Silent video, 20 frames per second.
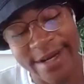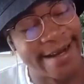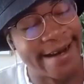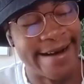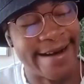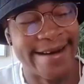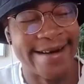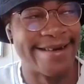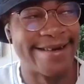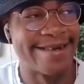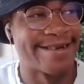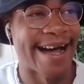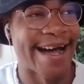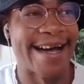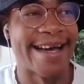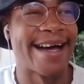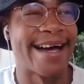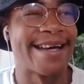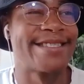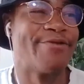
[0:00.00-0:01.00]
nah,
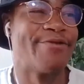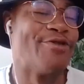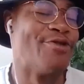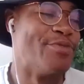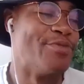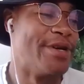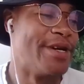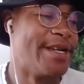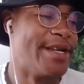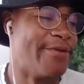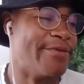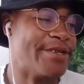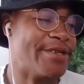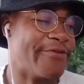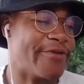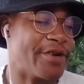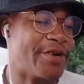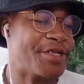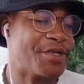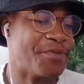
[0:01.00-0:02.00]
I see what you mean. It was
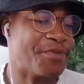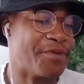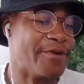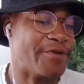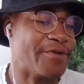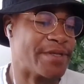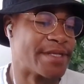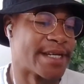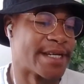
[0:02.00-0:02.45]
a very tumultuous